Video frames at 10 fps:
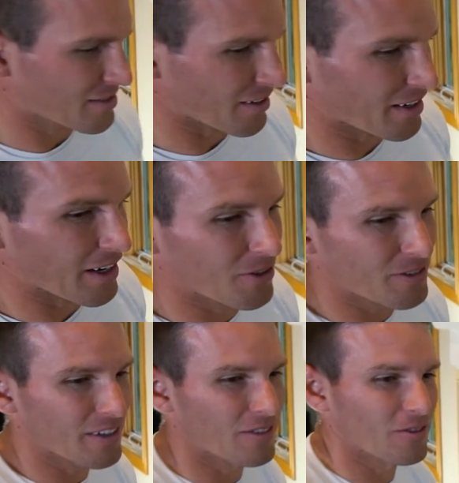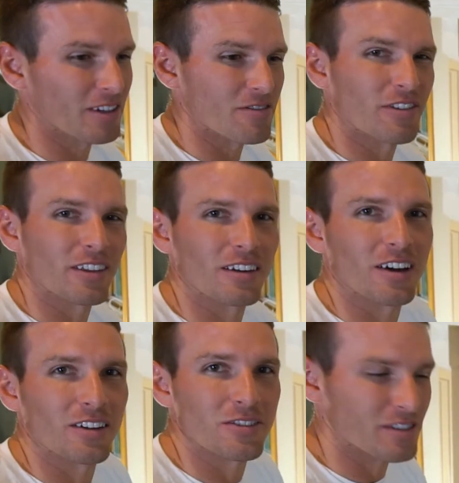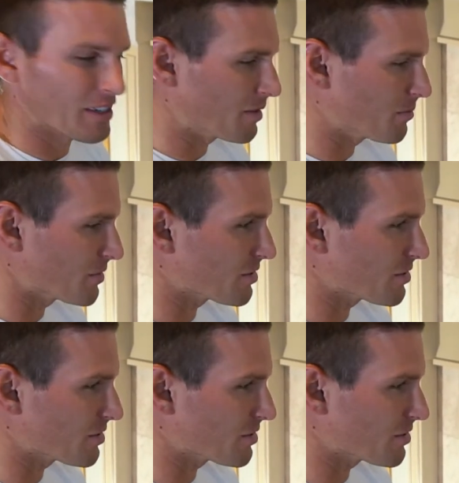stuck out. It didn't really fit the color scheme,